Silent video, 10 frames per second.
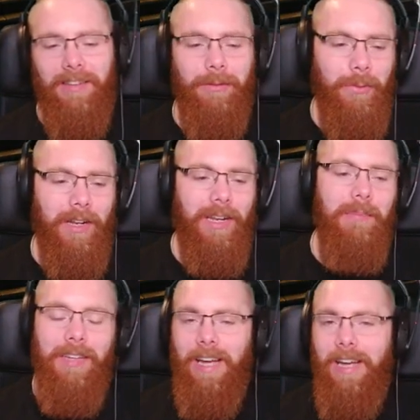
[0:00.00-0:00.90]
It was one of
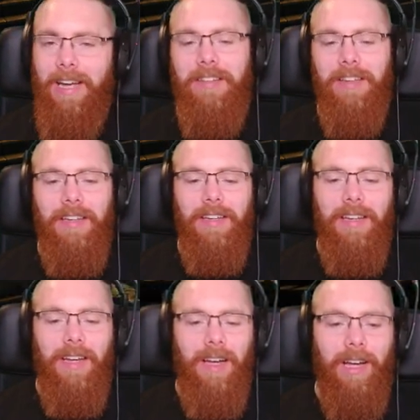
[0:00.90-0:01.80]
them days,
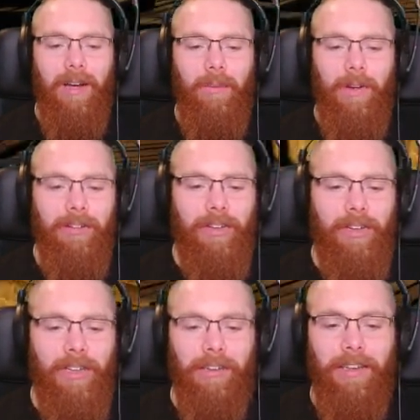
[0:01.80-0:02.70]
which
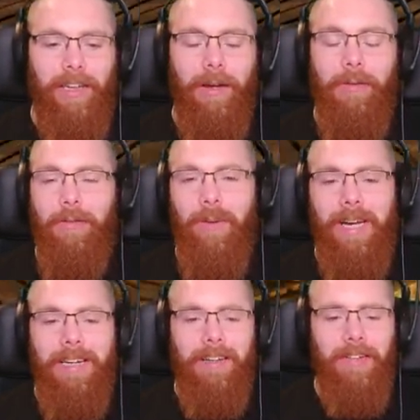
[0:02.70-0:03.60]
kind of goes with
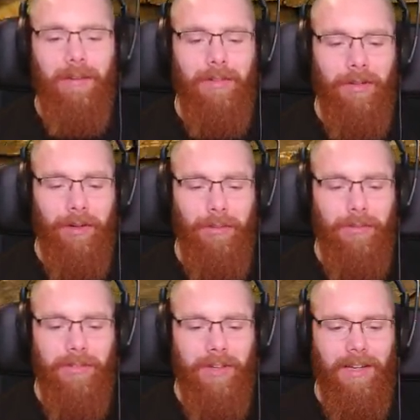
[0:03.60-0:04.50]
whaling sometimes.